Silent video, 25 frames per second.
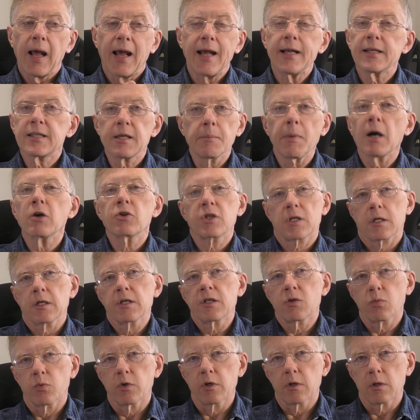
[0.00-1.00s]
It's a
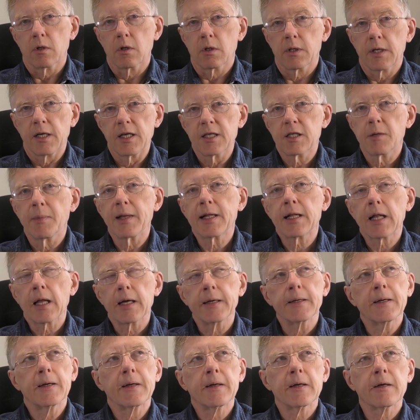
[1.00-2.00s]
mouseless world. It's a bit
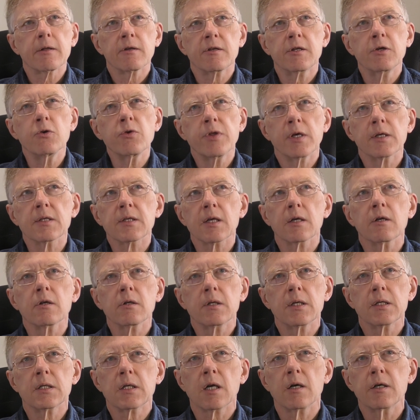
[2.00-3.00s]
like the two things I
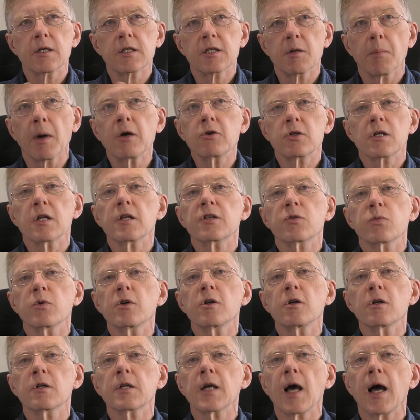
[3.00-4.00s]
noticed are it's a mouseless
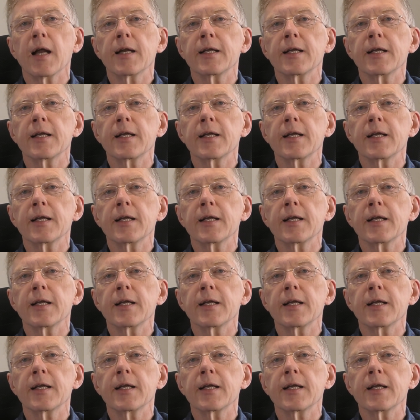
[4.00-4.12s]
world